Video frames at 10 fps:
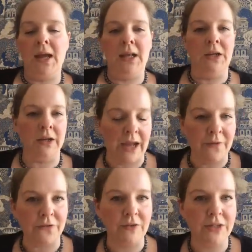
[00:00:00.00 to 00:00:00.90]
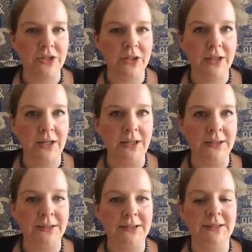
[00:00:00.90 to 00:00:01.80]
Look after each other
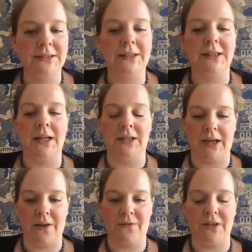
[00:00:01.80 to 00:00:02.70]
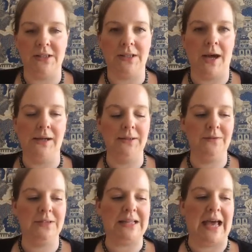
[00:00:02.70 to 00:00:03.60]
and look after
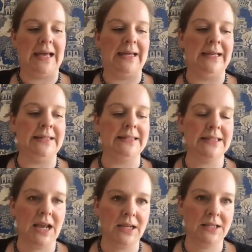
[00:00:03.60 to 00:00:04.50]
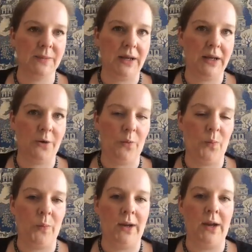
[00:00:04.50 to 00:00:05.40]
yourselves, and next week
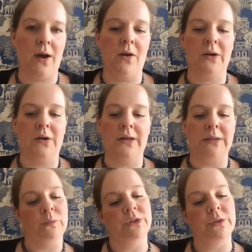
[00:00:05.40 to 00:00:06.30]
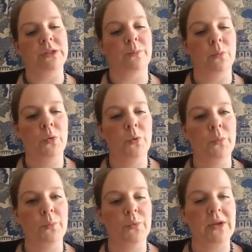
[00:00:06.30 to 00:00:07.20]
we'll do some more
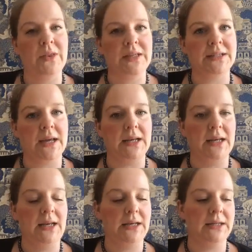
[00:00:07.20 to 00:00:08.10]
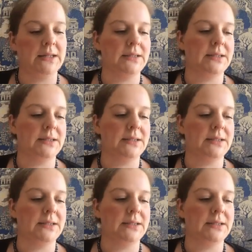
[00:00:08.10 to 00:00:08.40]
breathing techniques,